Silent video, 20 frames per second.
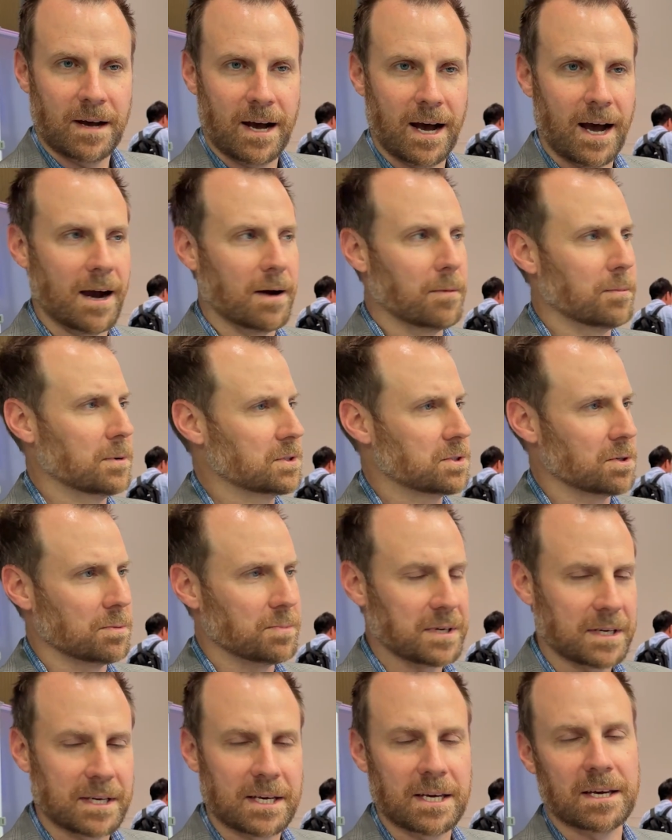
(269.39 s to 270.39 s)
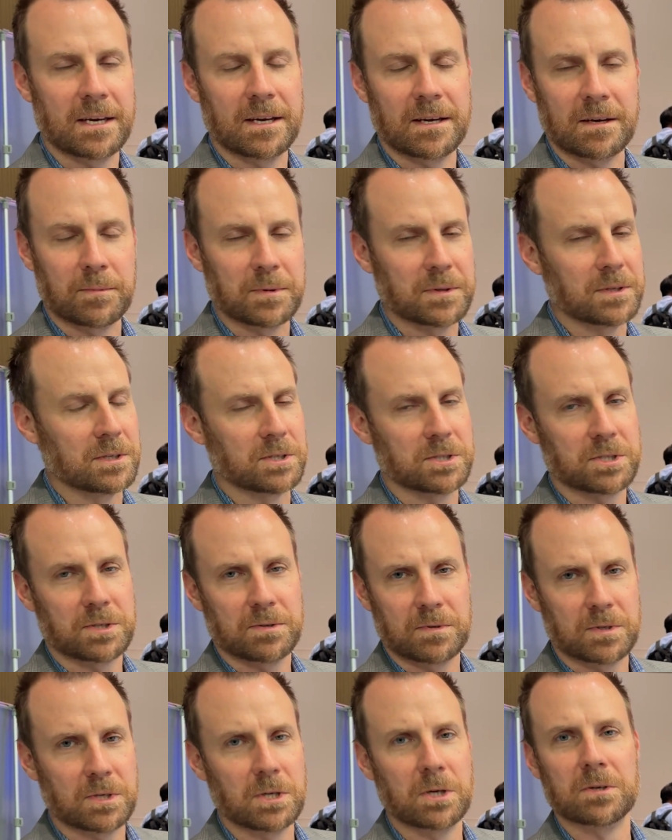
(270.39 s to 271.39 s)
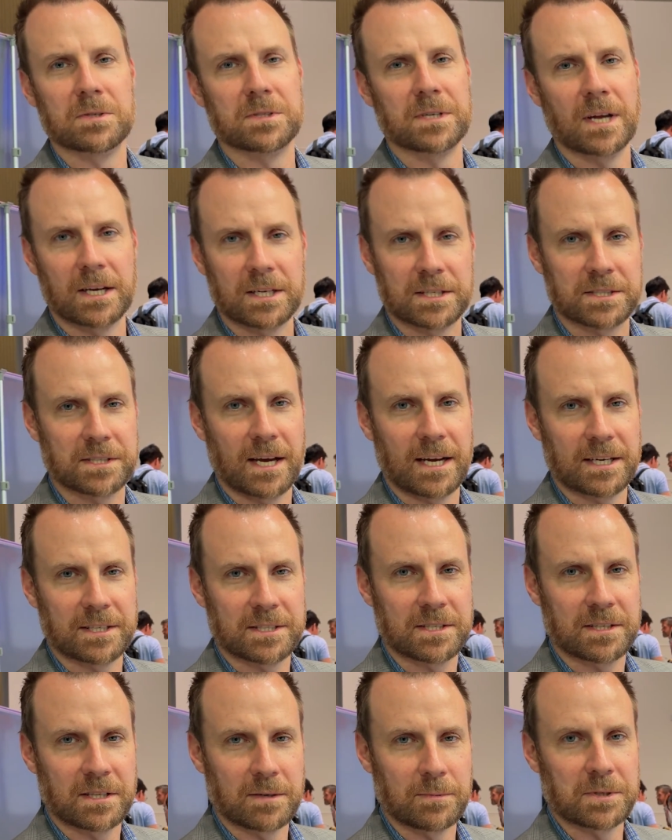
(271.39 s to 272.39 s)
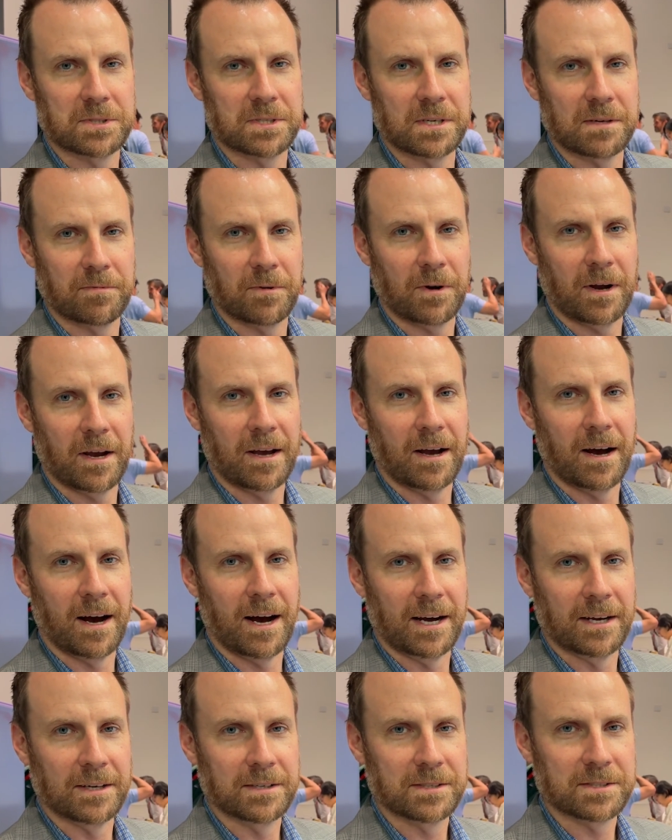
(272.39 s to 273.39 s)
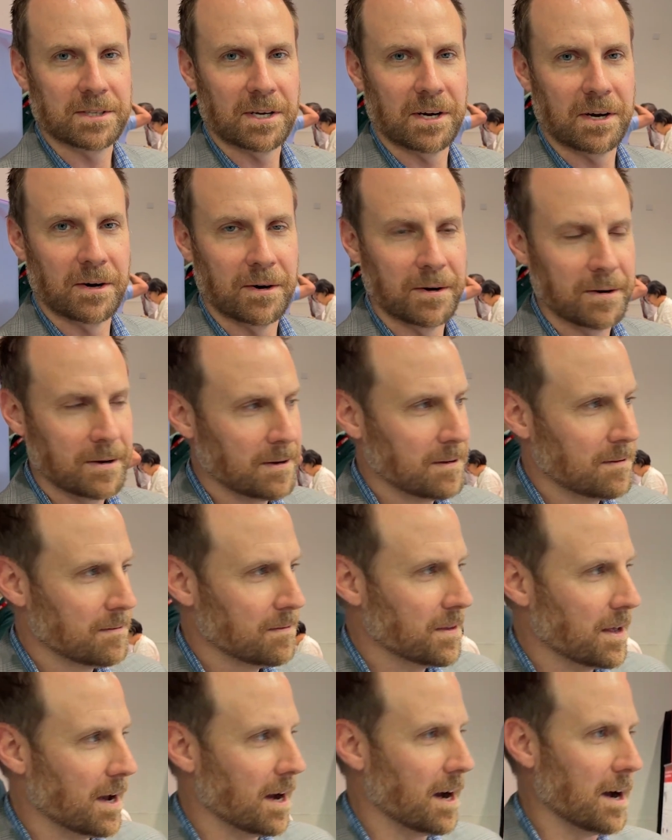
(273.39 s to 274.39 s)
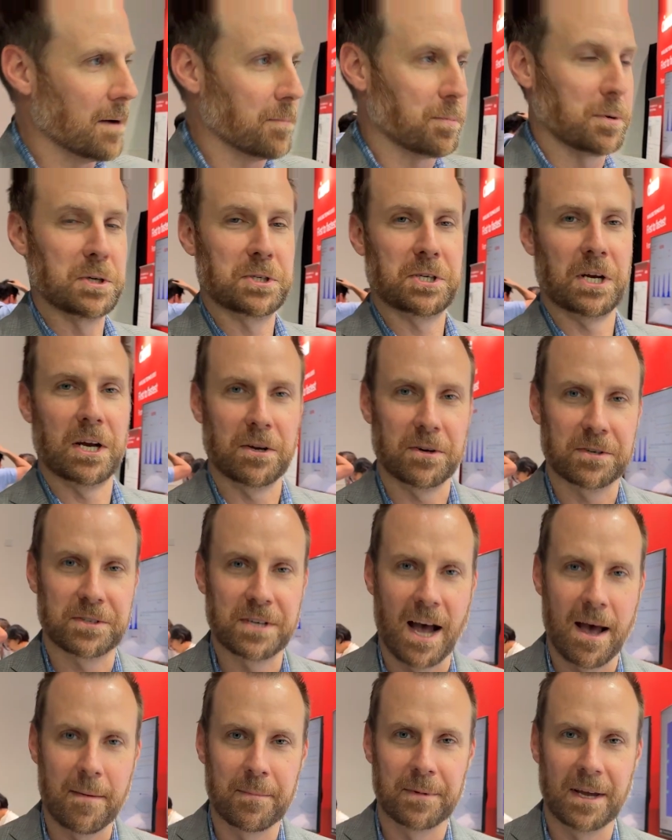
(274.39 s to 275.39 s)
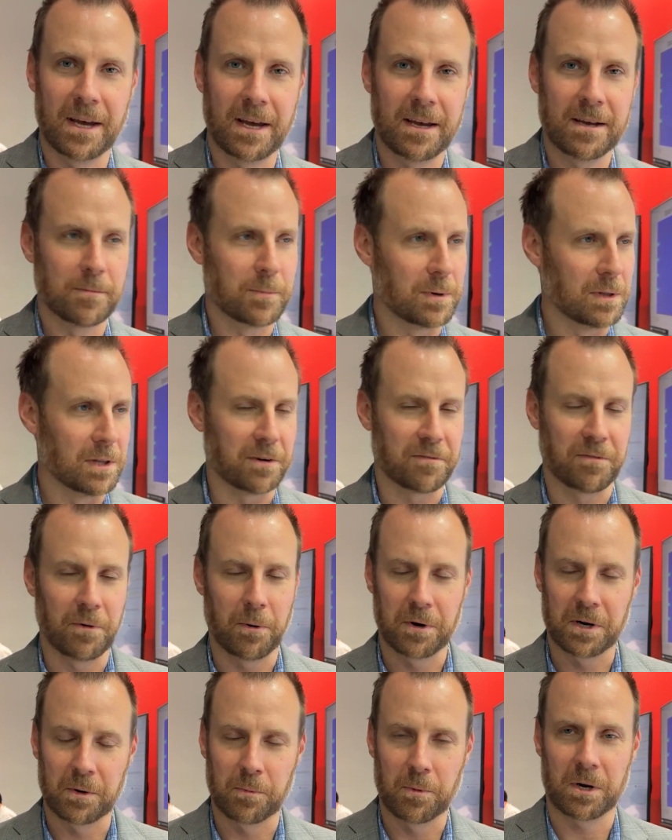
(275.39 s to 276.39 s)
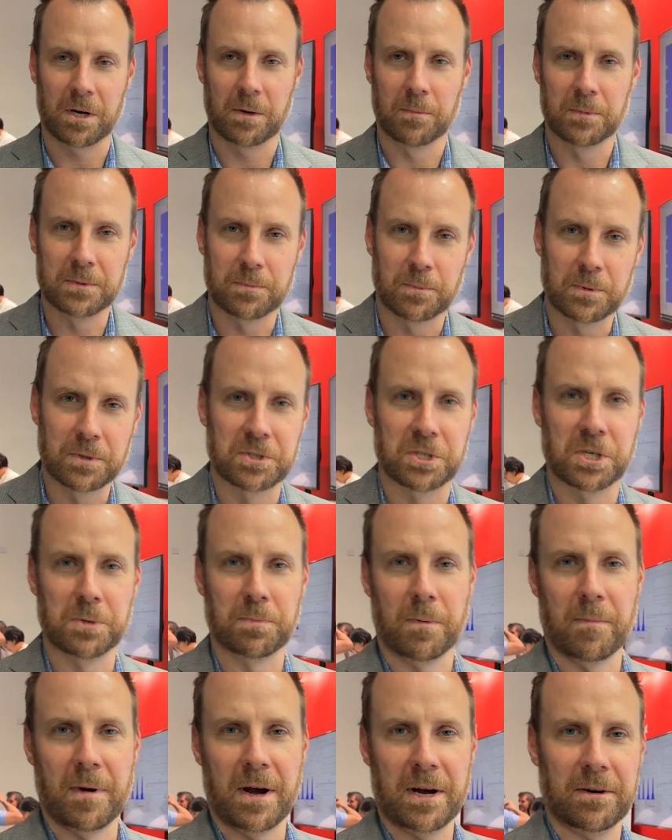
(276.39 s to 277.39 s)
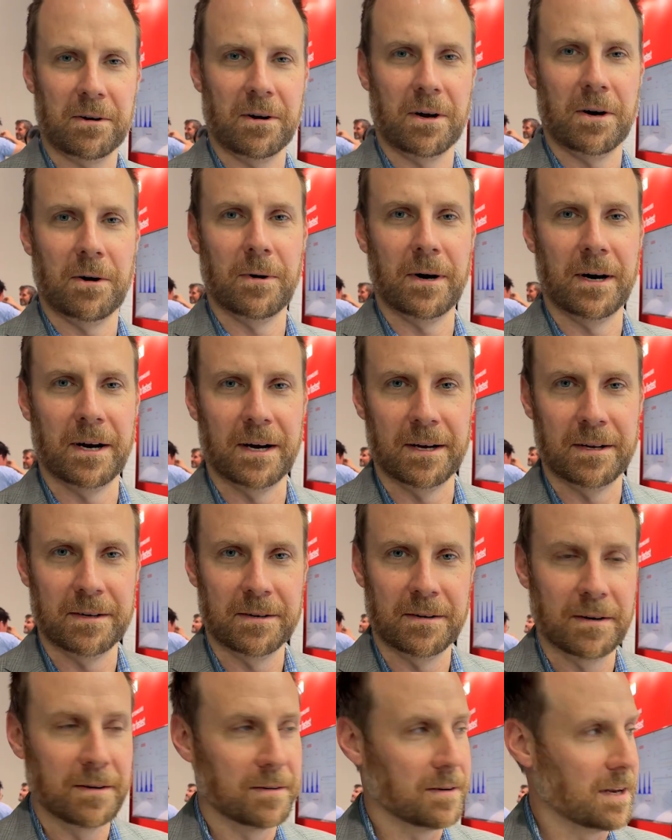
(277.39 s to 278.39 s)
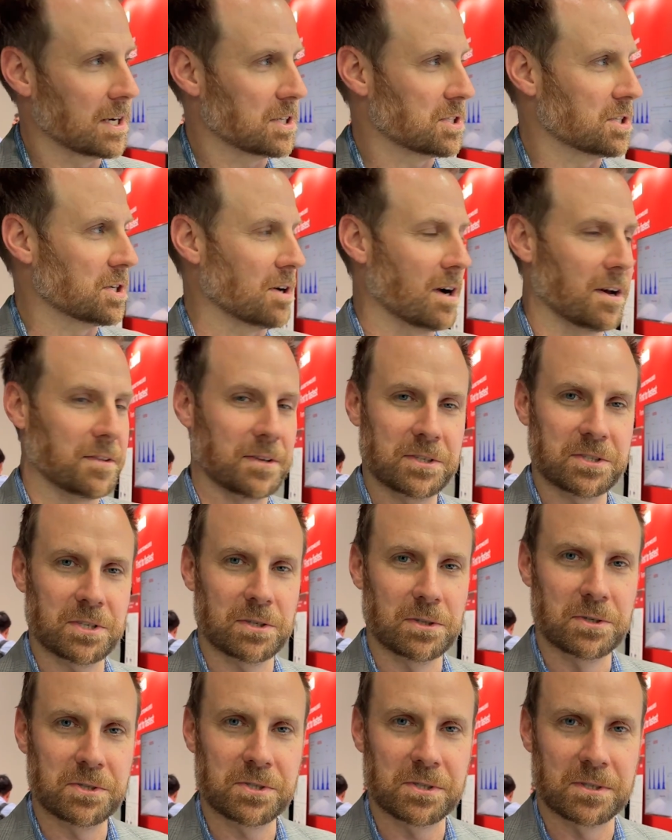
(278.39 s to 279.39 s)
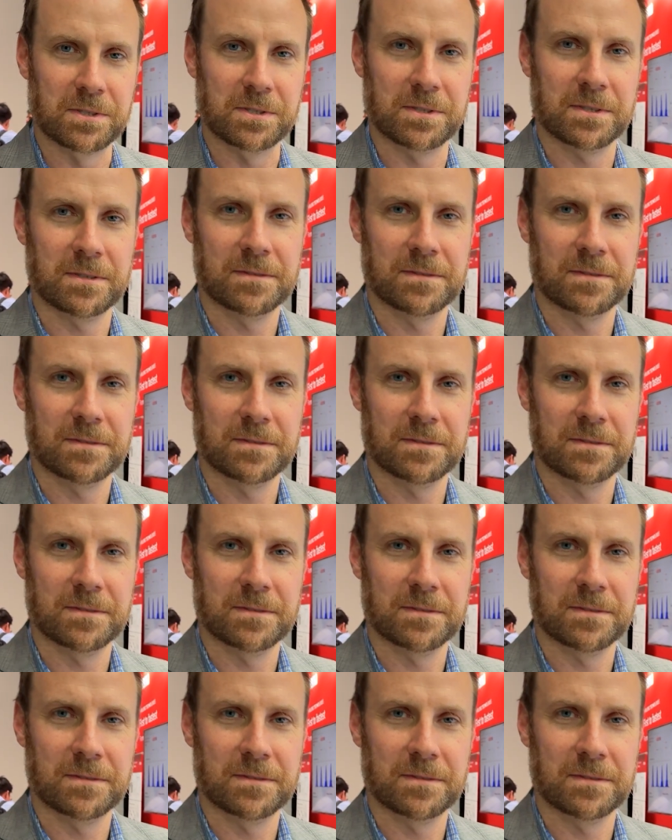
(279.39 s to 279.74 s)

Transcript: uh, which will be key with these huge data sets that we see for AI. So uh, appreciate your time today. And we look forward to working with, with Supermicro uh, next year on these solutions.